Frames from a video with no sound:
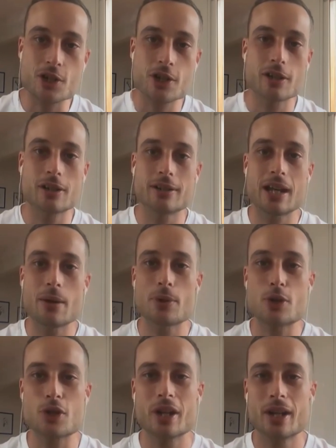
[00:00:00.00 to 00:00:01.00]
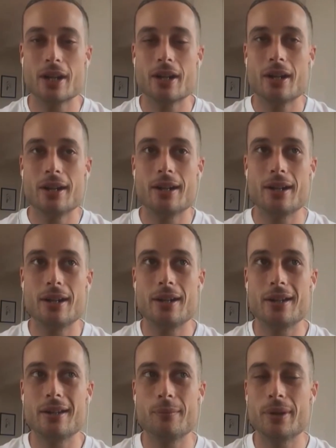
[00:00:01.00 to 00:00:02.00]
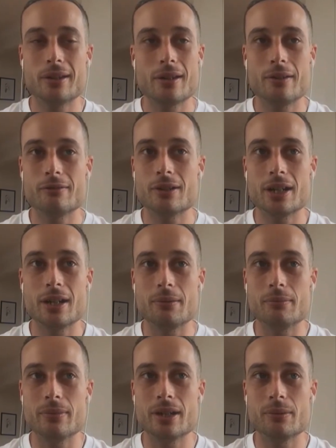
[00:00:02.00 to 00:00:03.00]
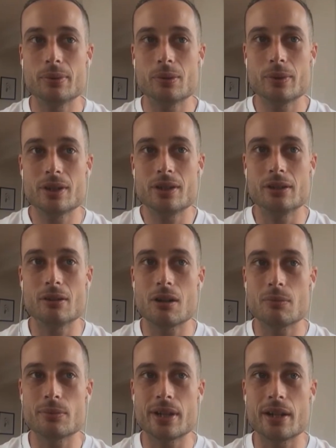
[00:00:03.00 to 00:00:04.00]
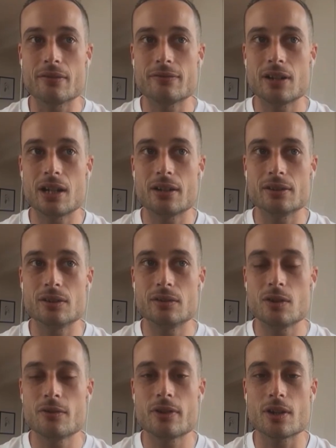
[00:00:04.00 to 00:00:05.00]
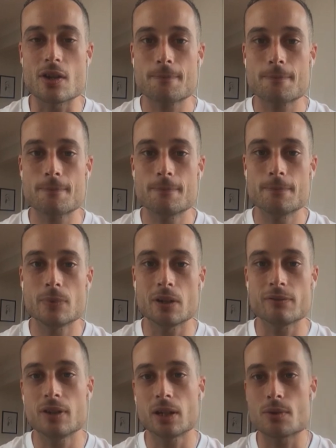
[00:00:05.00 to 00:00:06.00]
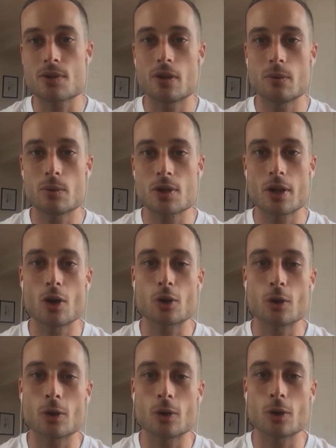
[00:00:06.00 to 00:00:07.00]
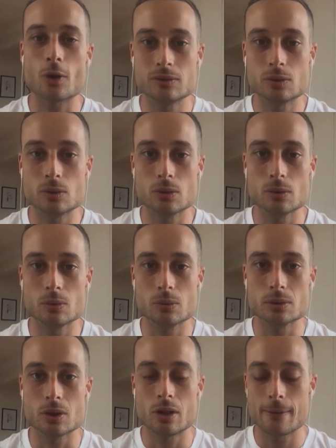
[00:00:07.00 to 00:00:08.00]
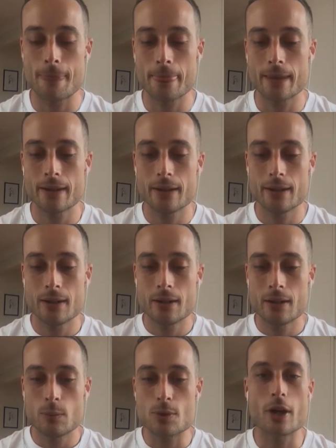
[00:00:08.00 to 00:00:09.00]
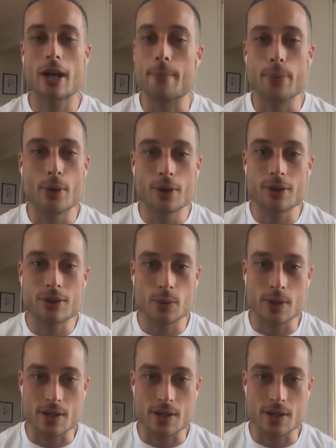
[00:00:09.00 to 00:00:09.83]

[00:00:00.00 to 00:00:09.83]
like that, which men don't really admit it. But when you grow up without a father, you do feel that, fuck, was I not good enough? Or was I a burden to